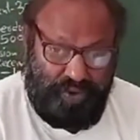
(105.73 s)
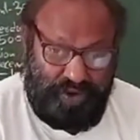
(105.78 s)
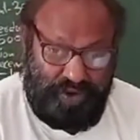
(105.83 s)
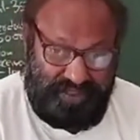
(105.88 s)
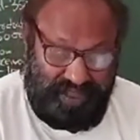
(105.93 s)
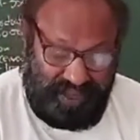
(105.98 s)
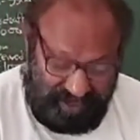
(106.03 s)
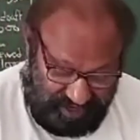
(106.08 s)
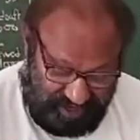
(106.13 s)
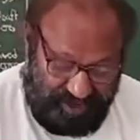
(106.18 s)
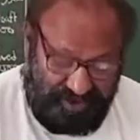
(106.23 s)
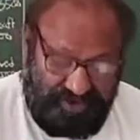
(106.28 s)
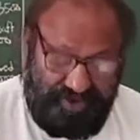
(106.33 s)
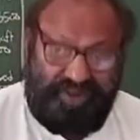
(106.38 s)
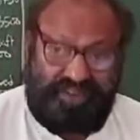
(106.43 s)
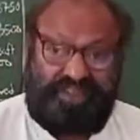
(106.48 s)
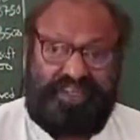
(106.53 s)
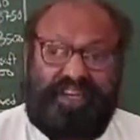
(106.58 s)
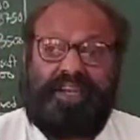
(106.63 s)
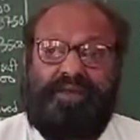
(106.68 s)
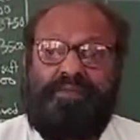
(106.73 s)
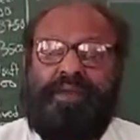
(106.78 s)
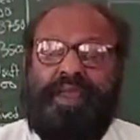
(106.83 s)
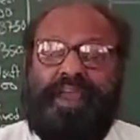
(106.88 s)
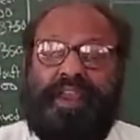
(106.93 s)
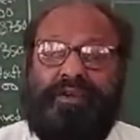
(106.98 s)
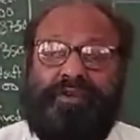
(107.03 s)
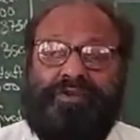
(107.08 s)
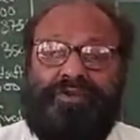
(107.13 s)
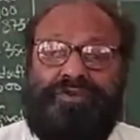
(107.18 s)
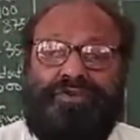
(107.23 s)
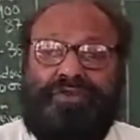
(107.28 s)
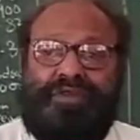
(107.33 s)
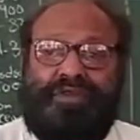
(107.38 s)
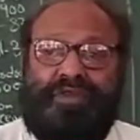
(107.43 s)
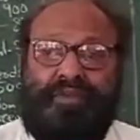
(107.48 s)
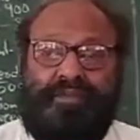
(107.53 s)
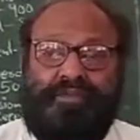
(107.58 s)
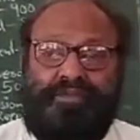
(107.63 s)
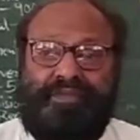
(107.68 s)
are the interested fellows
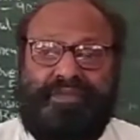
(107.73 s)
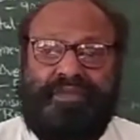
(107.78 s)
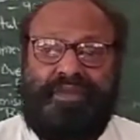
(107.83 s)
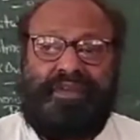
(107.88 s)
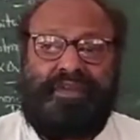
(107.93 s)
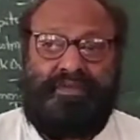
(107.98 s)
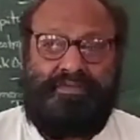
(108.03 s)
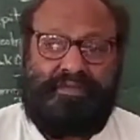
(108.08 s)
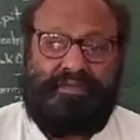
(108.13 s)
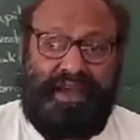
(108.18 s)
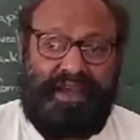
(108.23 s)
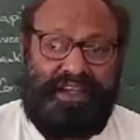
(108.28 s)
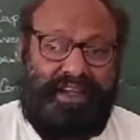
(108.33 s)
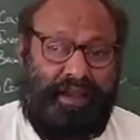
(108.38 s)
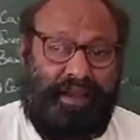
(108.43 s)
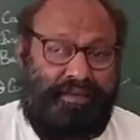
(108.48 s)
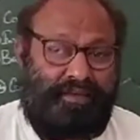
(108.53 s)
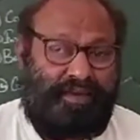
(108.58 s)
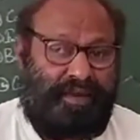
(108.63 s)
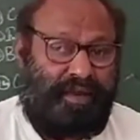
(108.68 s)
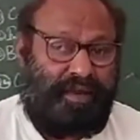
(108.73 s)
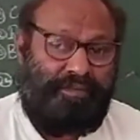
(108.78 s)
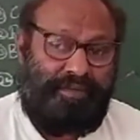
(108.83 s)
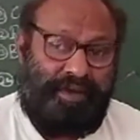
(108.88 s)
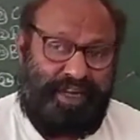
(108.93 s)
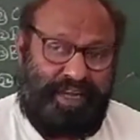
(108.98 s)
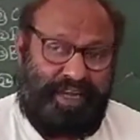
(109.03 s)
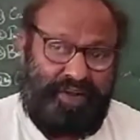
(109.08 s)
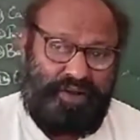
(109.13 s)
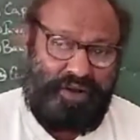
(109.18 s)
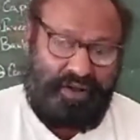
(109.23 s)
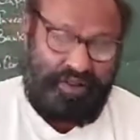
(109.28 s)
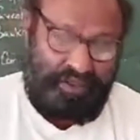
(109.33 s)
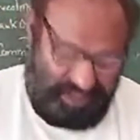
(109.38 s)
might have completed all